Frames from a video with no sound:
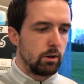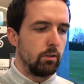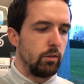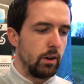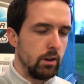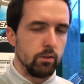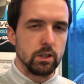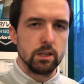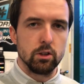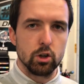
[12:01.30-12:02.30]
driver fitting,
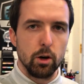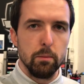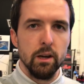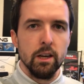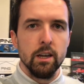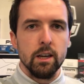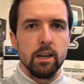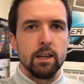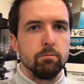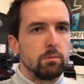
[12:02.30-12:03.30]
obviously, to come.
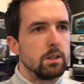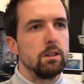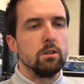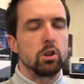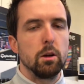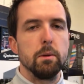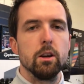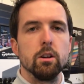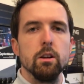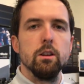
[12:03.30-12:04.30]
Season's going to be
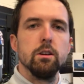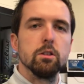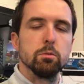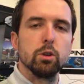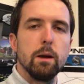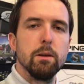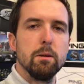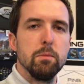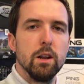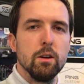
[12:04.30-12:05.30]
good. Subscribe
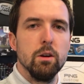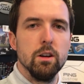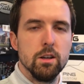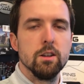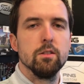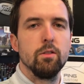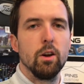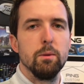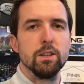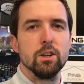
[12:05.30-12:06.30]
down below.
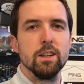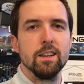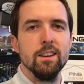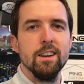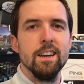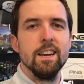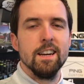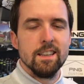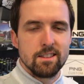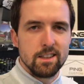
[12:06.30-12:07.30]
Follow my journey.
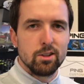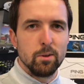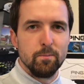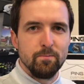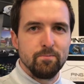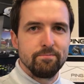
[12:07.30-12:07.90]
See you soon.